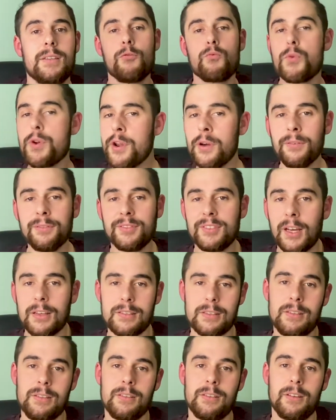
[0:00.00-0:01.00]
Rudolph
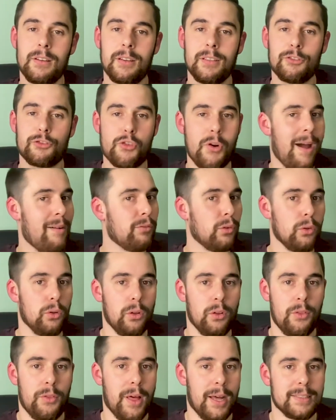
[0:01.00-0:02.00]
doesn't
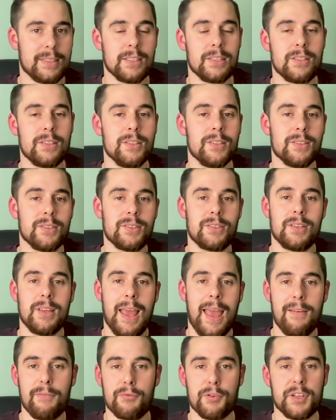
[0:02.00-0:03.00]
travel that distance
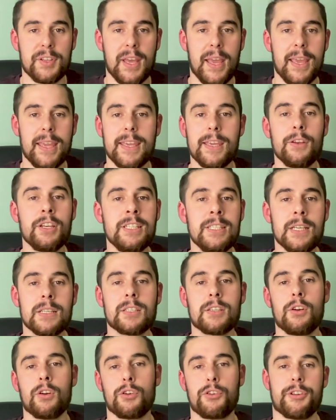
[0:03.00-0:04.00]
every day. He only does
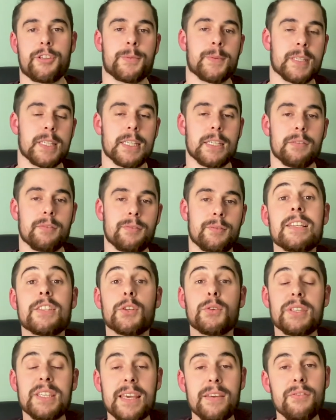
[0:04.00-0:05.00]
it on Christmas Eve.
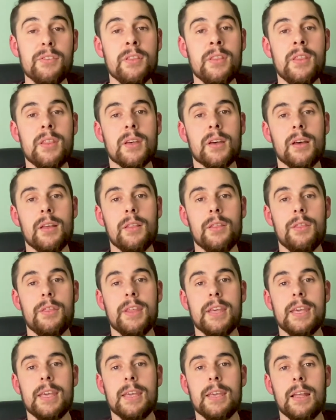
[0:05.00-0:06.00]
So given that
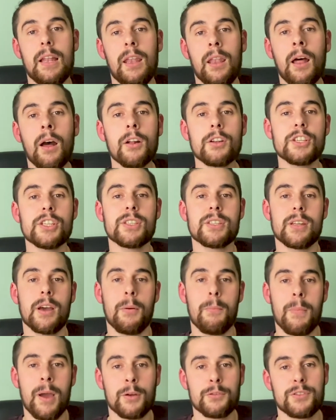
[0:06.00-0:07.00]
the largest
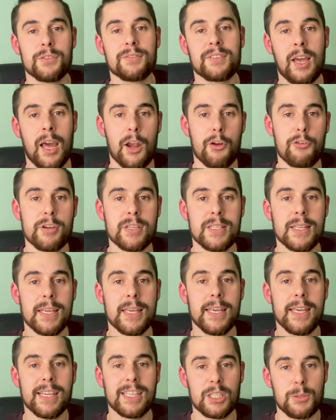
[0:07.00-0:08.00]
amount of calories that
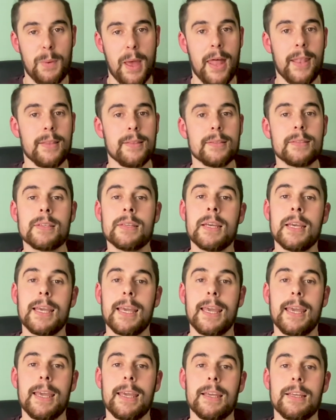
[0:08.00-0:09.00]
he expends
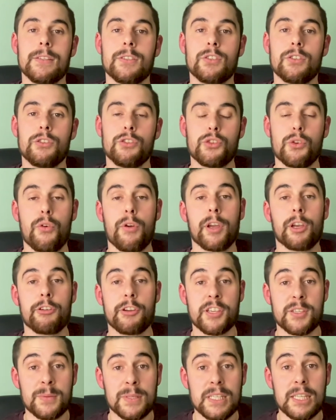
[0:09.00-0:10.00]
is during
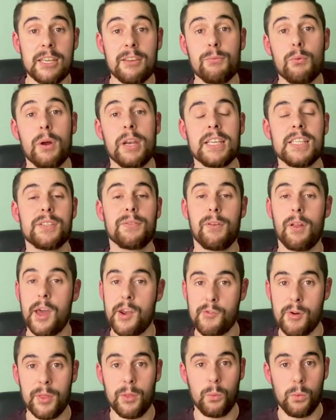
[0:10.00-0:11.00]
Christmas Eve when he's flying
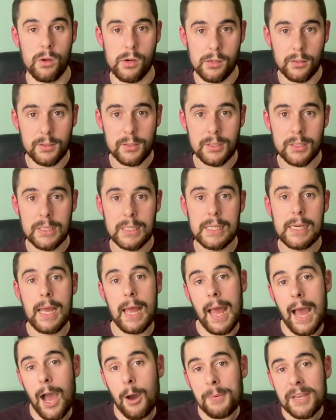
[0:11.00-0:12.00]
around the world,
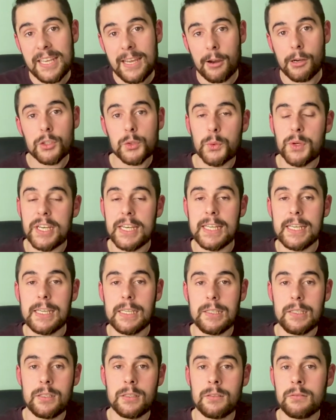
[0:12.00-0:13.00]
how many carrots would he
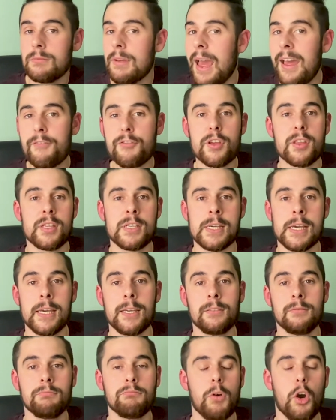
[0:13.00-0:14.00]
need every other
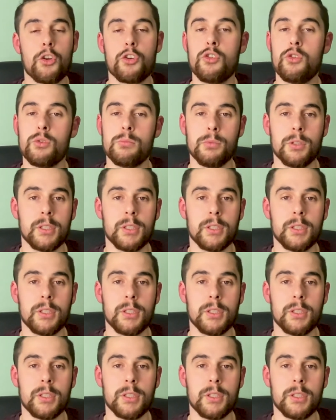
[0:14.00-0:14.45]
day on a normal